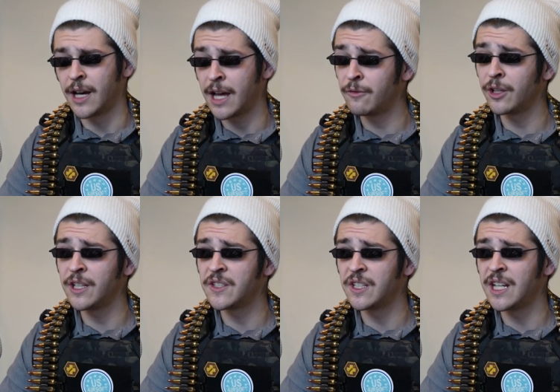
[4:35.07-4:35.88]
A heavily
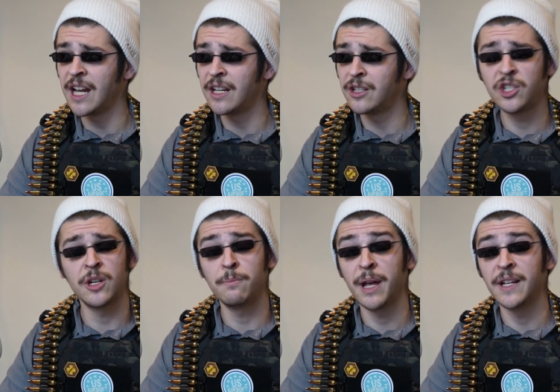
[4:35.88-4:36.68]
sedated
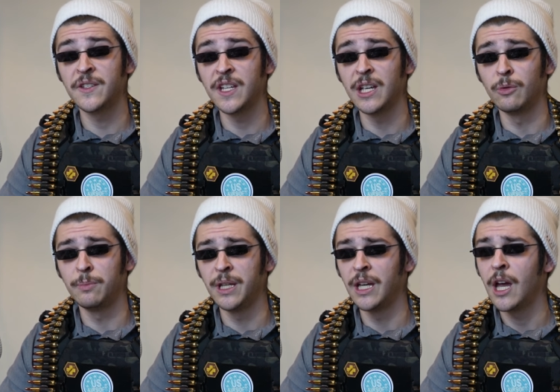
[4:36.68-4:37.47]
chimpanzee would
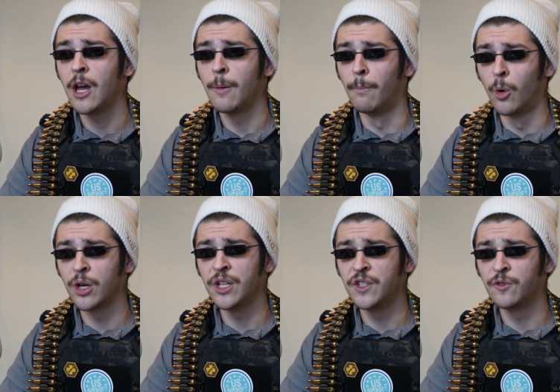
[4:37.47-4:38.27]
be
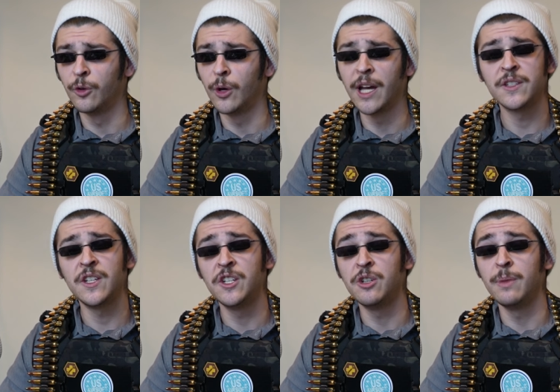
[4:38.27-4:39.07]
more useful at
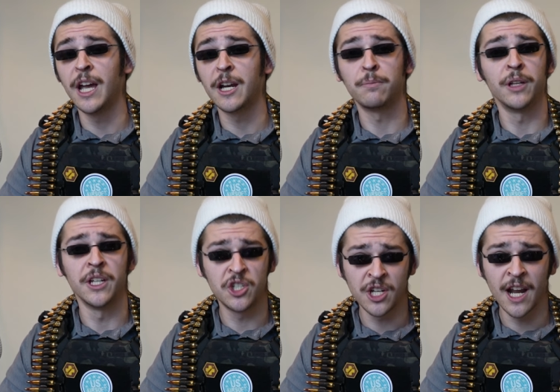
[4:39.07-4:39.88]
teaching me how to
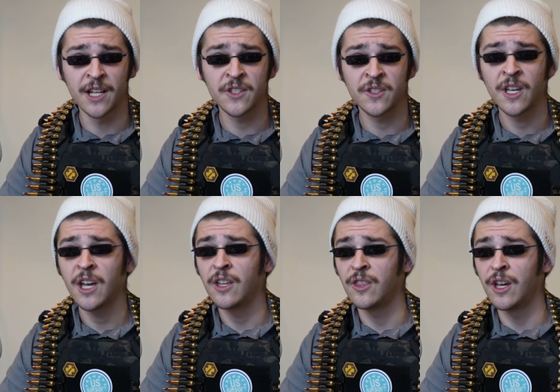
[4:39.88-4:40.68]
play chess
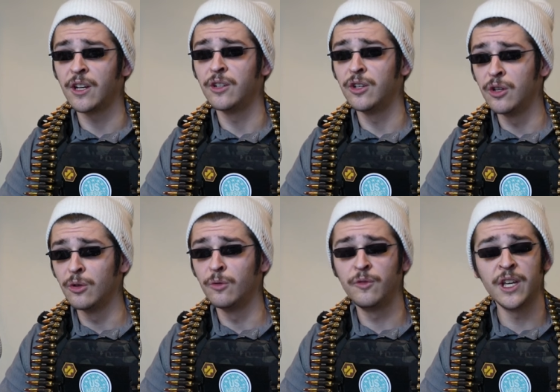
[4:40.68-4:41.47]
than a
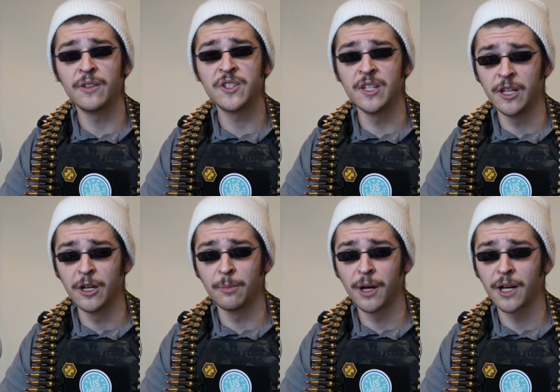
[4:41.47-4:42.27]
new VFC
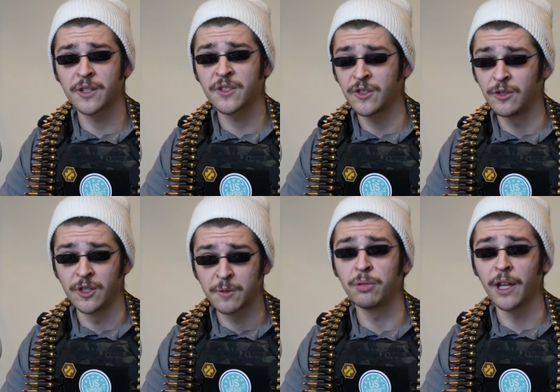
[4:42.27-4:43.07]
gearbox to
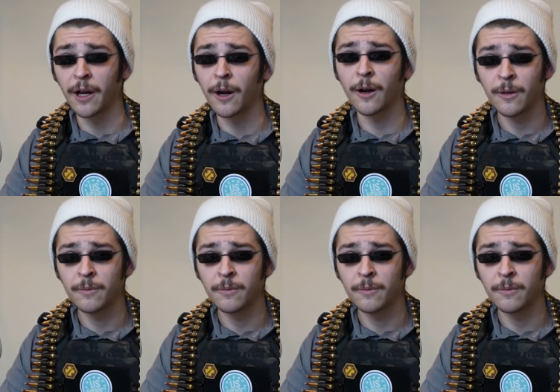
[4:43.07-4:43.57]
this player.